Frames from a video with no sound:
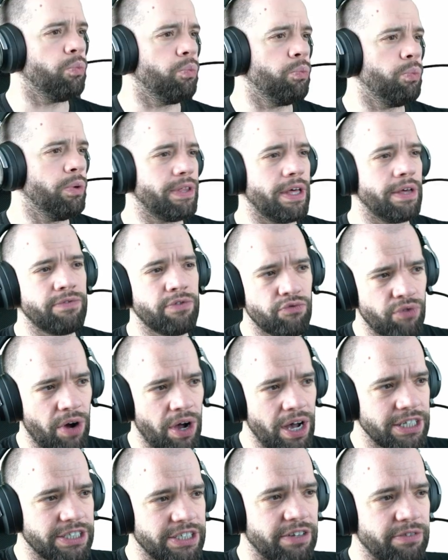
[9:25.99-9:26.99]
With a
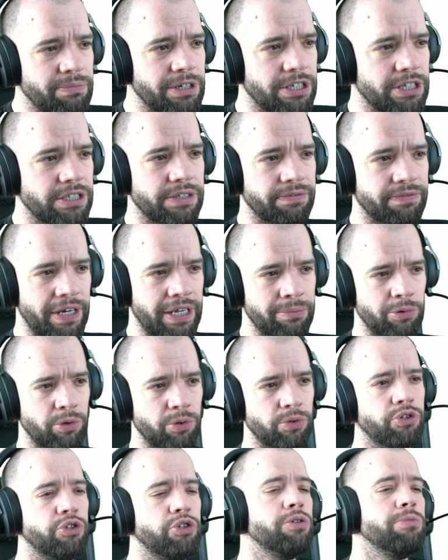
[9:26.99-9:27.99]
variety of missions
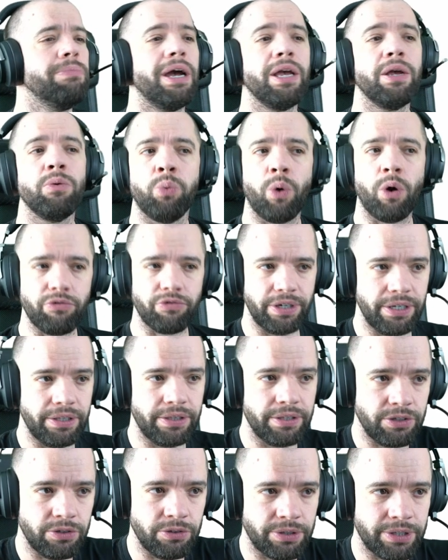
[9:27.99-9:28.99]
available, you may worry
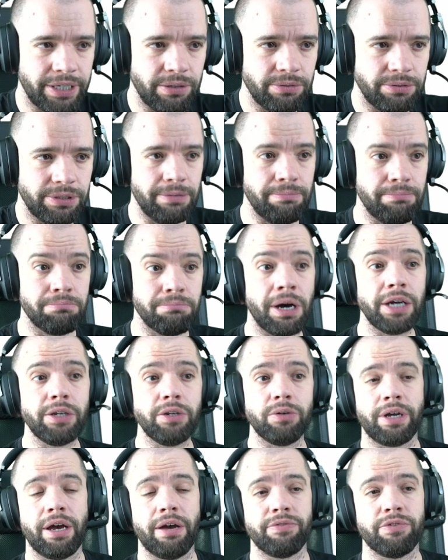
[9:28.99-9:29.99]
that your kill team might
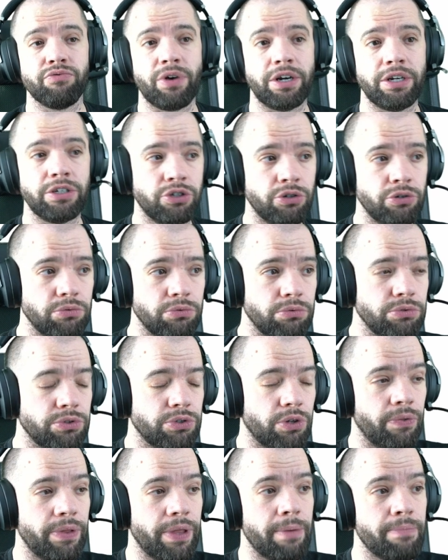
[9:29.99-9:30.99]
not have the right tools
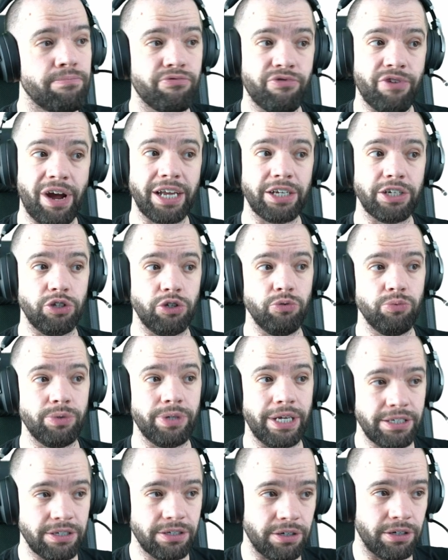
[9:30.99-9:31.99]
on their brand new
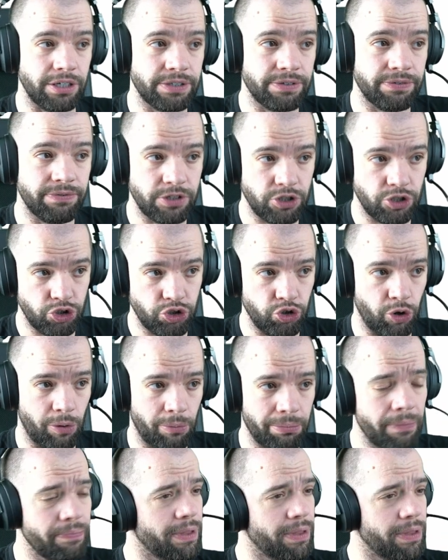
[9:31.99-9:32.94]
data cards for the job.